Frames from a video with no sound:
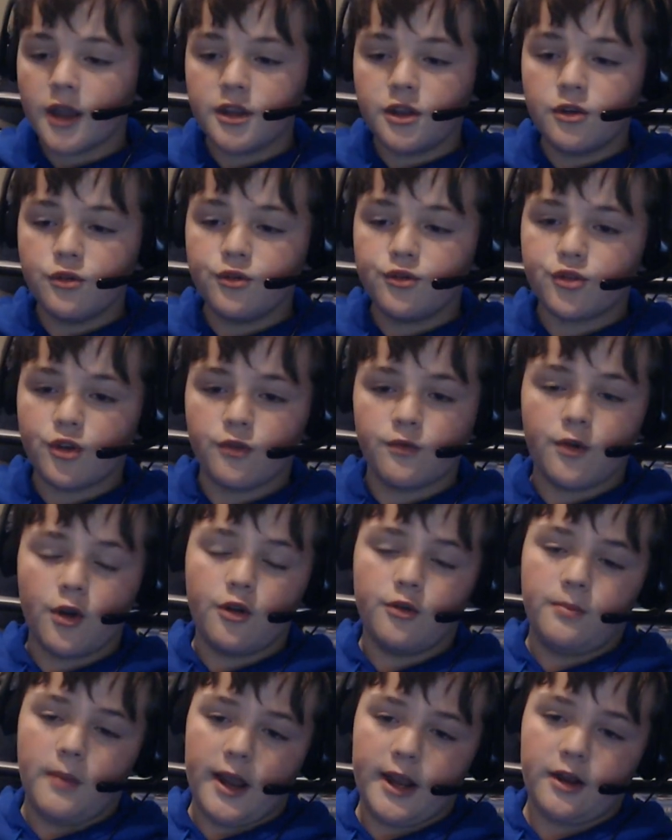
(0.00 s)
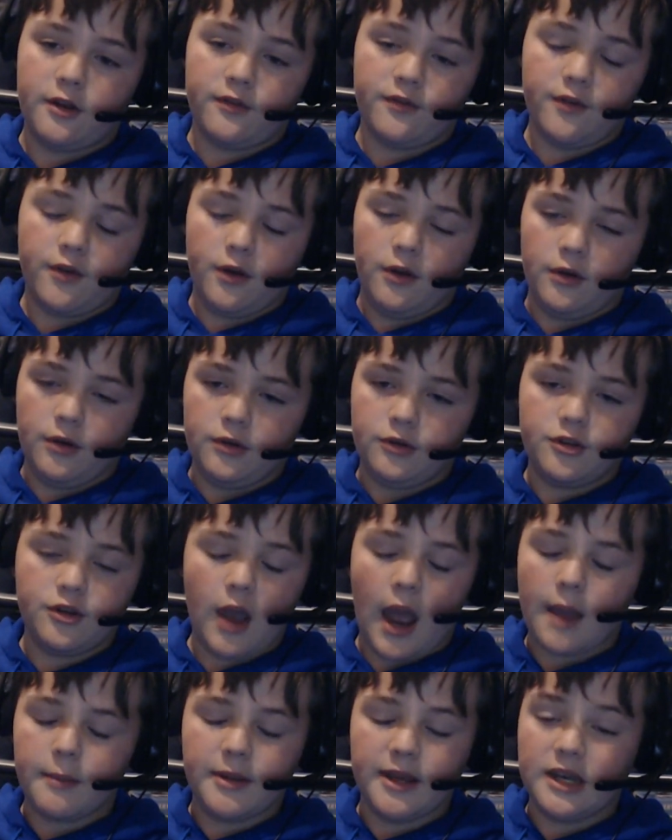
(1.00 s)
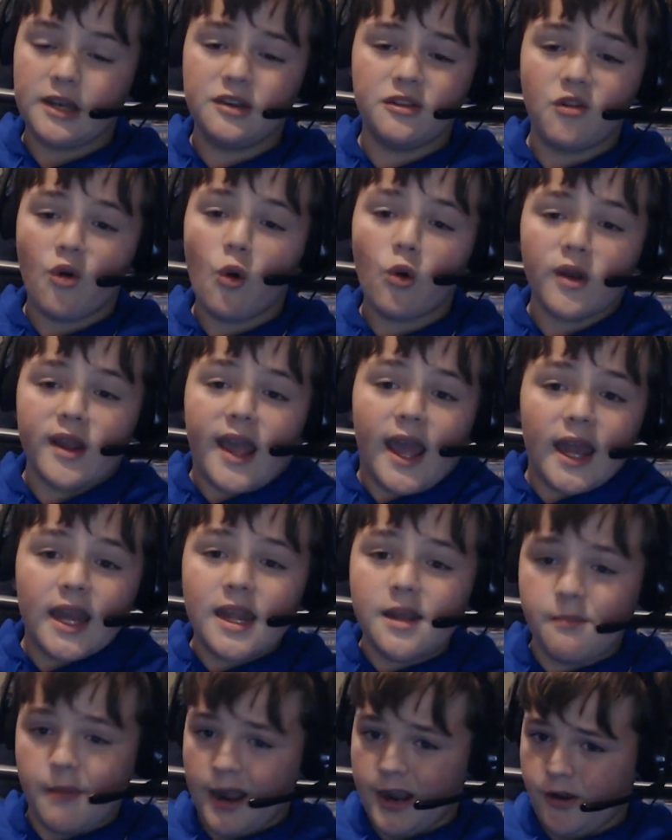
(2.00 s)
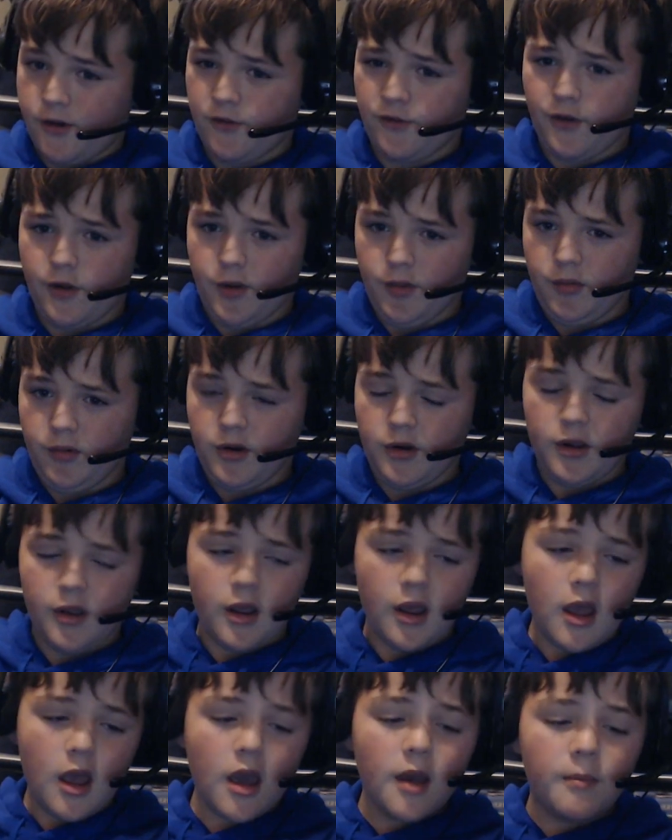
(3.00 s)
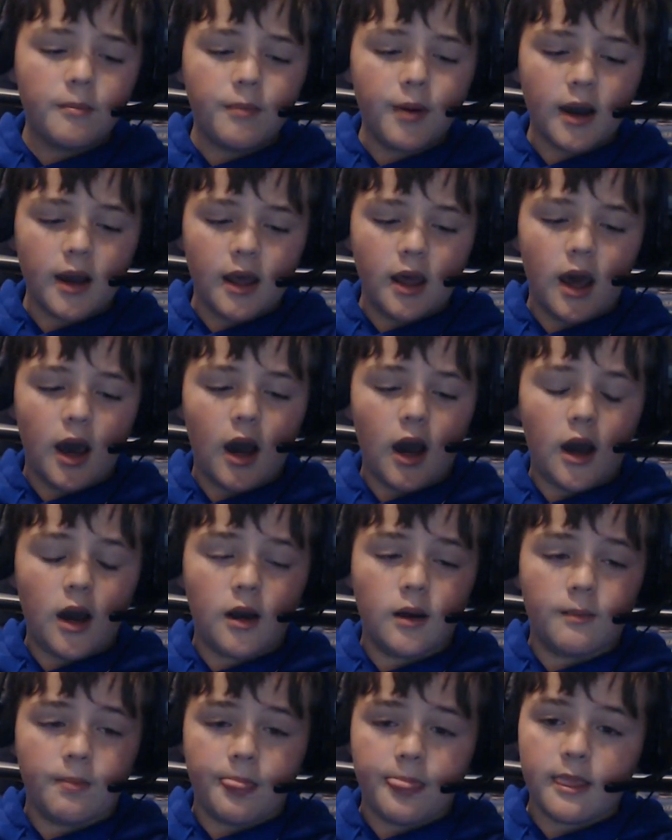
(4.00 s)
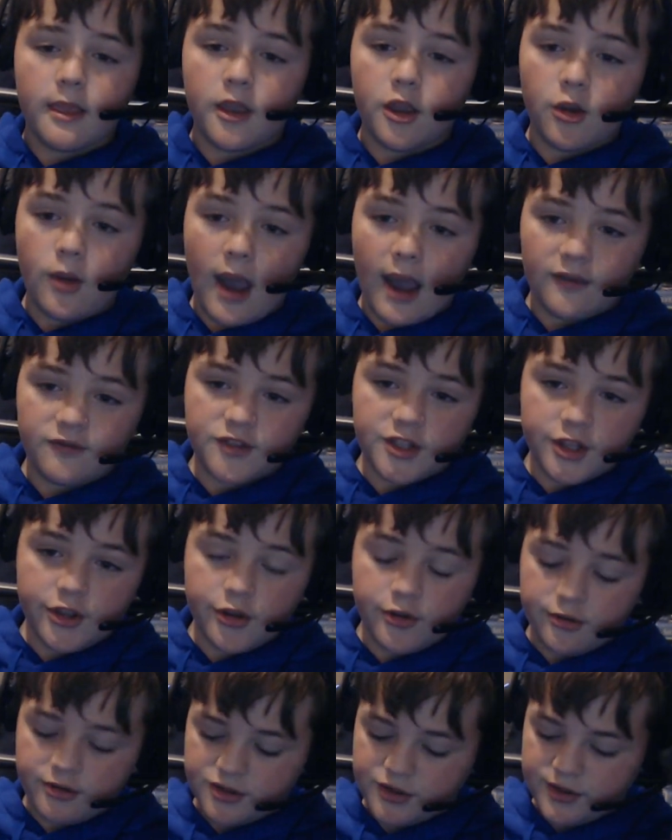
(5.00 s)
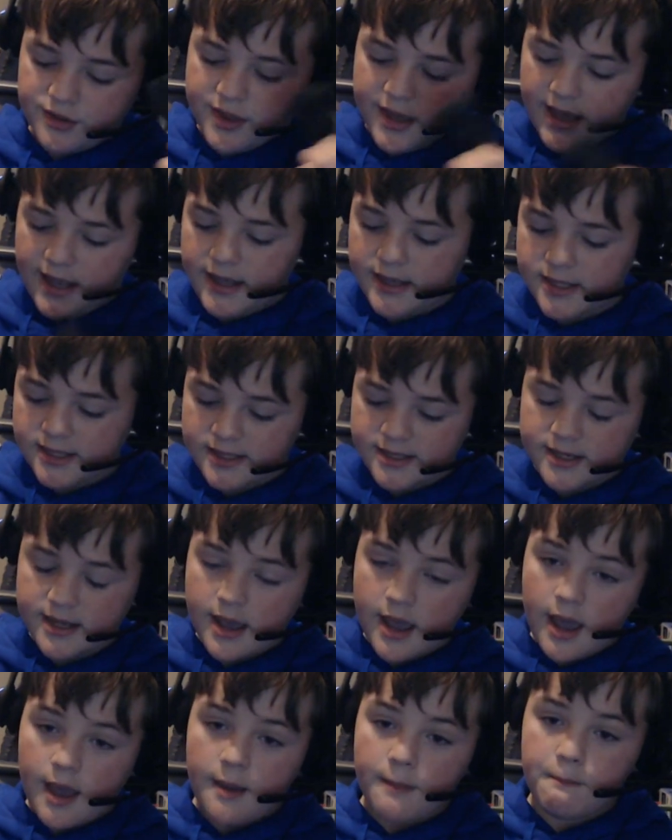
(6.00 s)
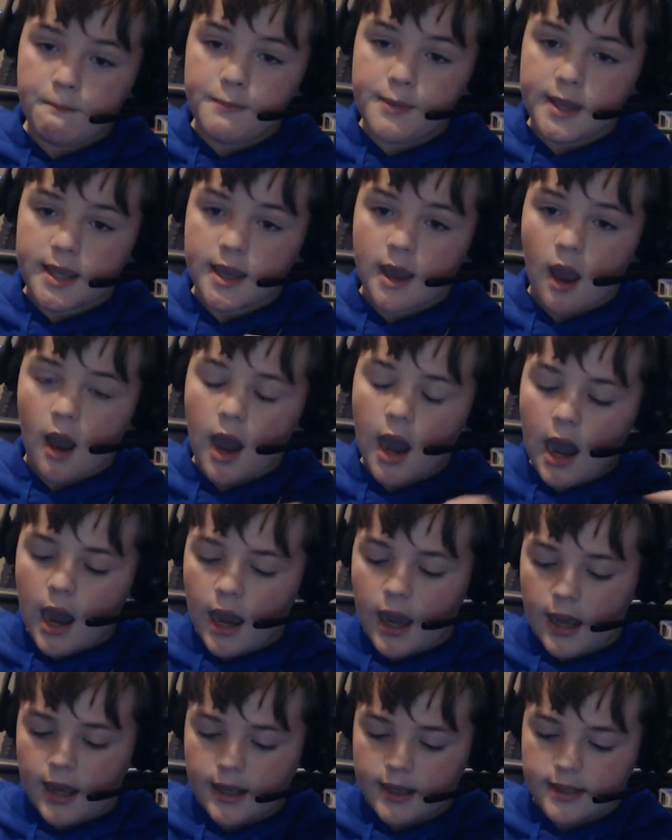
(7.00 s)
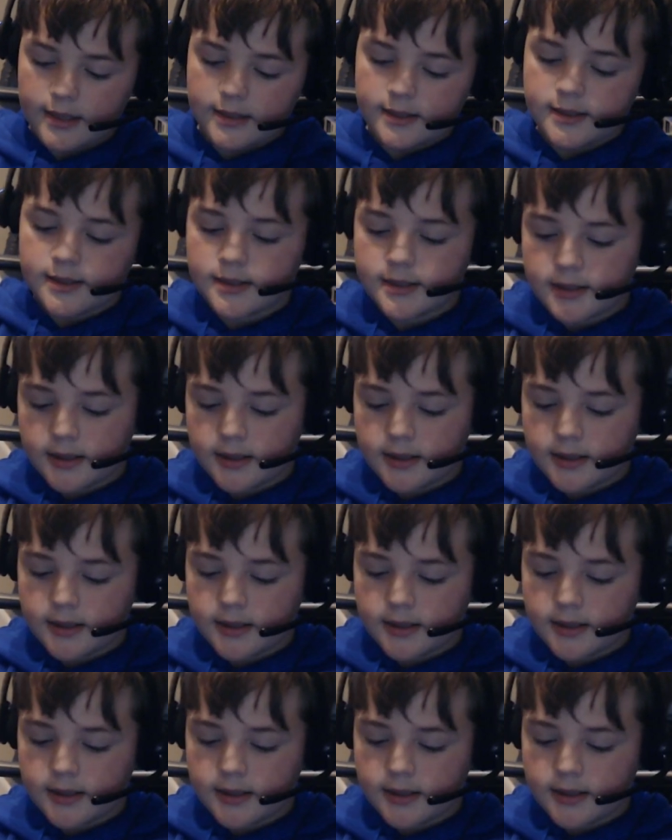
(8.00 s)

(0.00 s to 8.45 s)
a Rode microphone. Or any microphone. But you have to use this because